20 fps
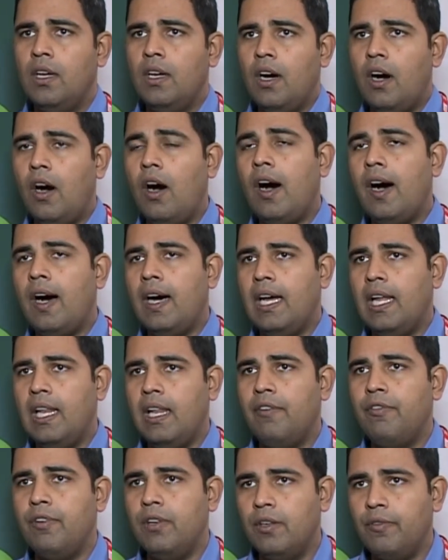a higher
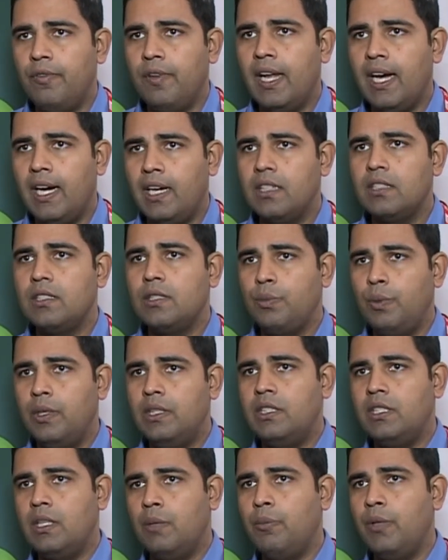level of lux when
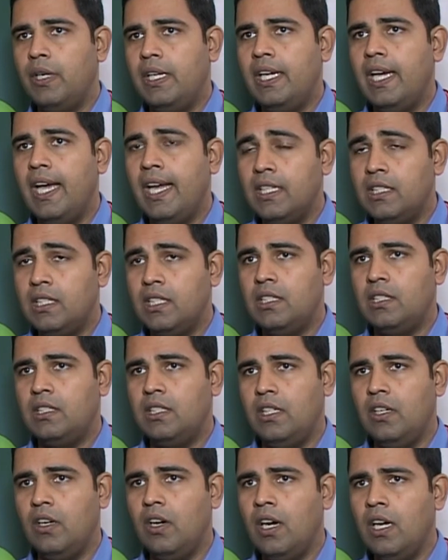somebody enters
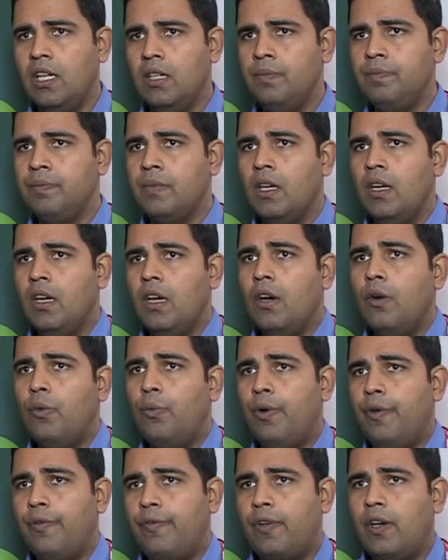the aisle.
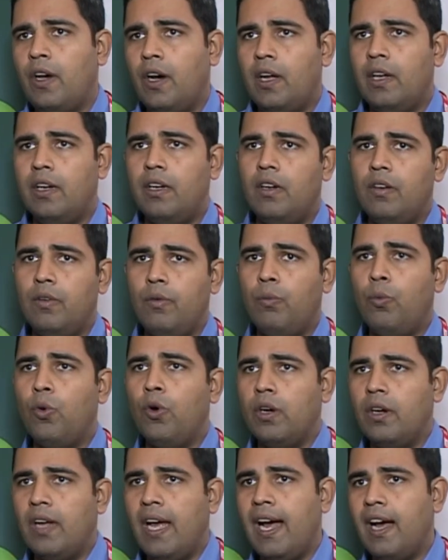We've got
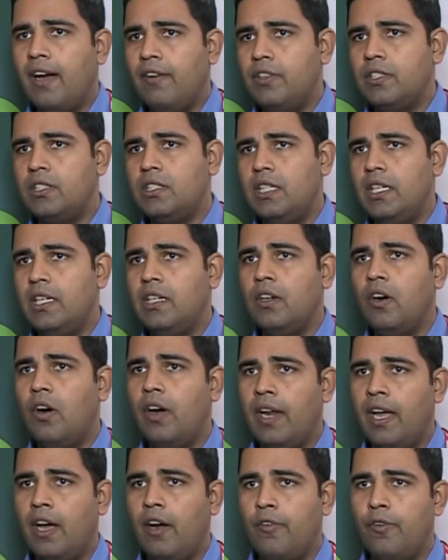water harvesting on
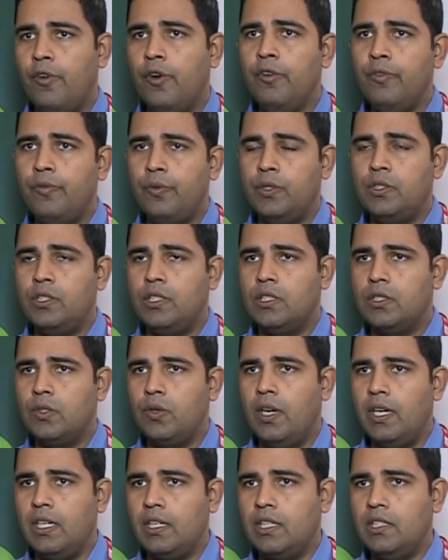our roof, which is
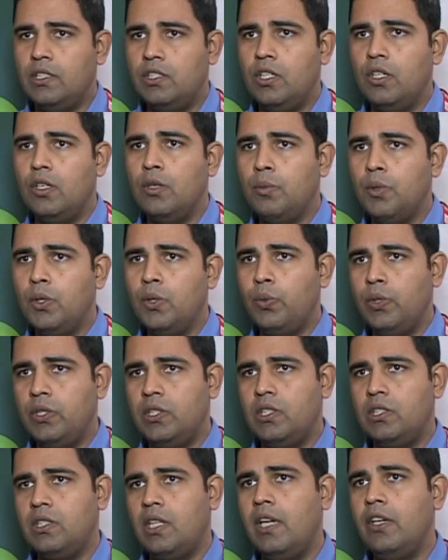quite considerable, which
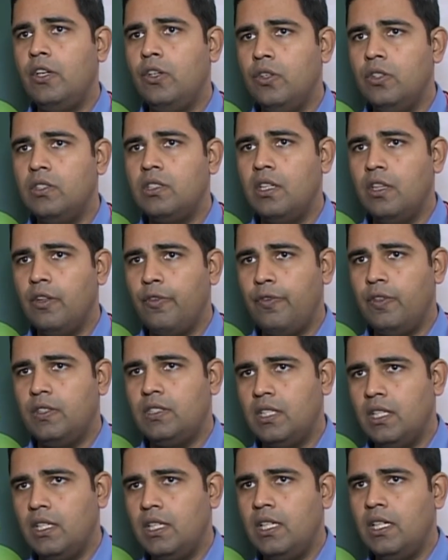is then used in the
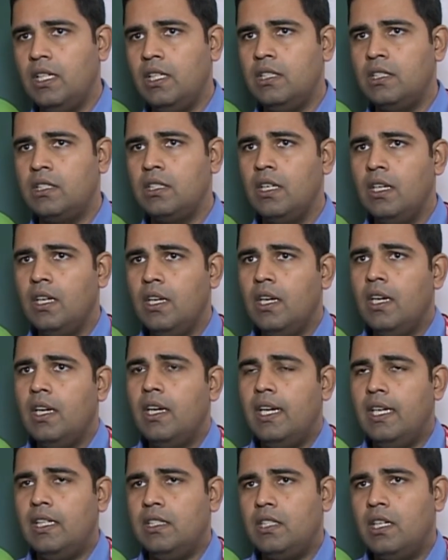facilities
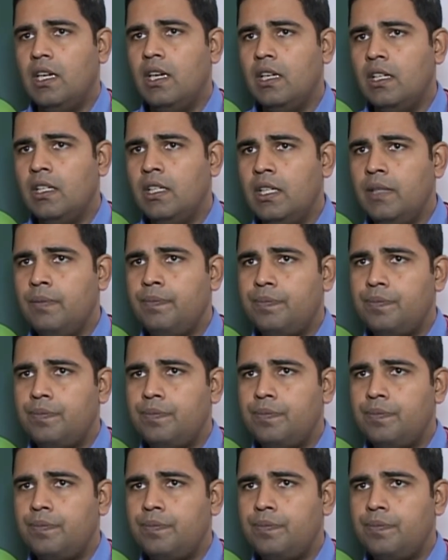internally.